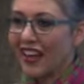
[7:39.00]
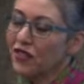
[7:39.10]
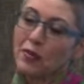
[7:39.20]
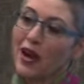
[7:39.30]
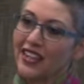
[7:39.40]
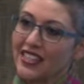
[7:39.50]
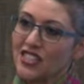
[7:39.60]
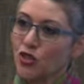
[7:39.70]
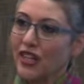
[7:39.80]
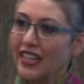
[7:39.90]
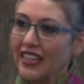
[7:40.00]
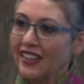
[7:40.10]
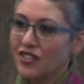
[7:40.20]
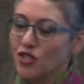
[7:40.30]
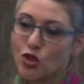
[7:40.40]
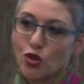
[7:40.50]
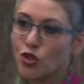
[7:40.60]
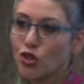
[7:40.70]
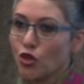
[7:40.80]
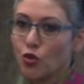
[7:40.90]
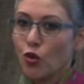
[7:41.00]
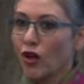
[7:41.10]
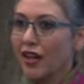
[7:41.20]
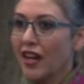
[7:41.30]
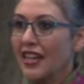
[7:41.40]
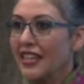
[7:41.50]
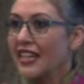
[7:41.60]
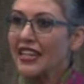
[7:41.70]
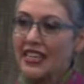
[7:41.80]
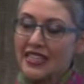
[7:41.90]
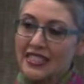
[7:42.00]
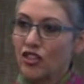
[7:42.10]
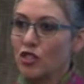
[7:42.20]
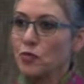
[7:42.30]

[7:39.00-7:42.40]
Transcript: everybody is unique. So your needs are